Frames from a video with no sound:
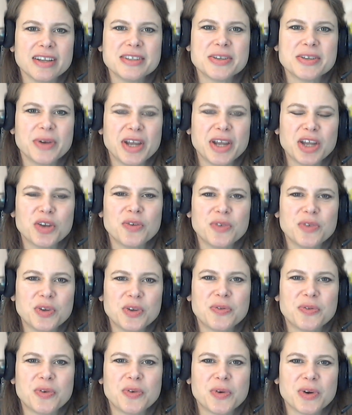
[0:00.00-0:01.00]
And so I
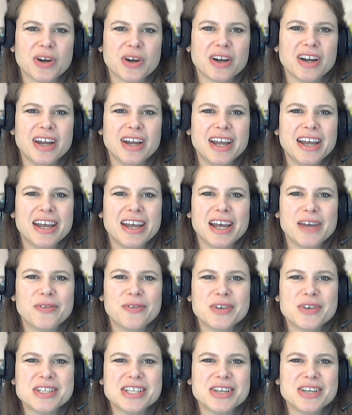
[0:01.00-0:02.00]
interviewed for
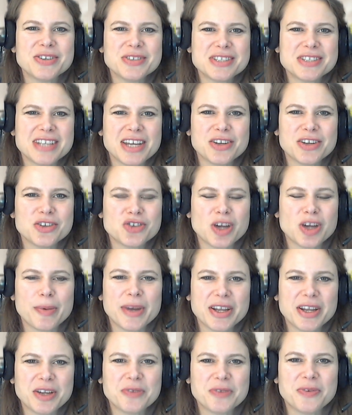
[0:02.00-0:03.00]
every single sales job
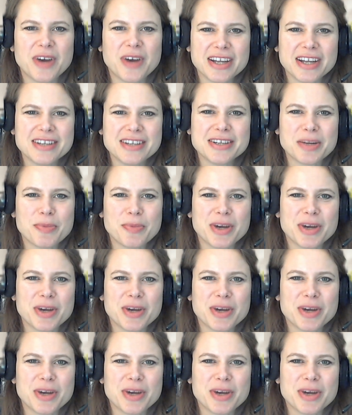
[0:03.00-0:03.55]
I could find on